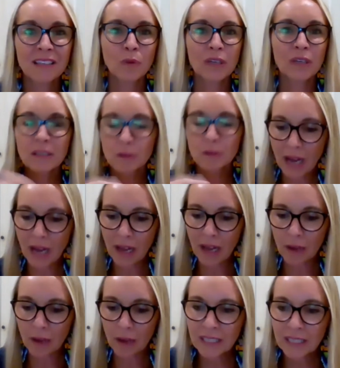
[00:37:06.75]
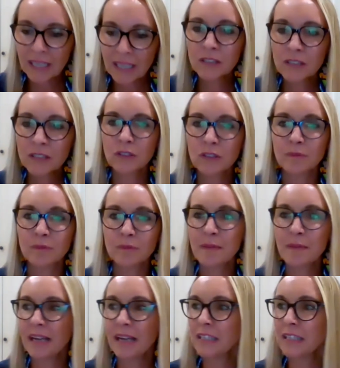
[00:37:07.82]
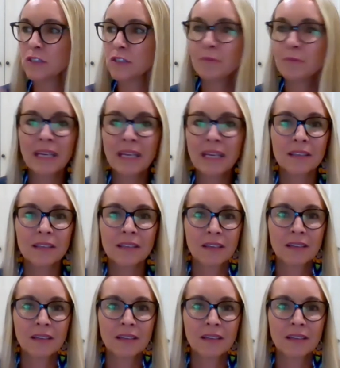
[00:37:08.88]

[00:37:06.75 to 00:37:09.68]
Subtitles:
What can I do? Maybe I need to mend